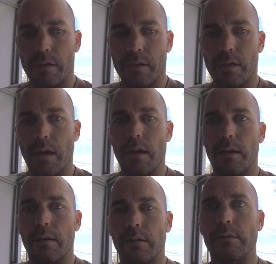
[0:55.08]
Yeah,
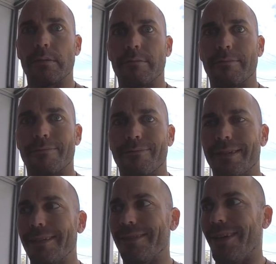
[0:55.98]

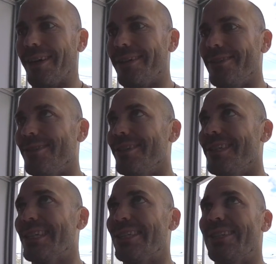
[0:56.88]
getting there.
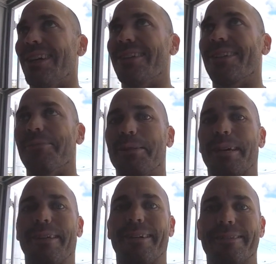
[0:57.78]
Starting to come together.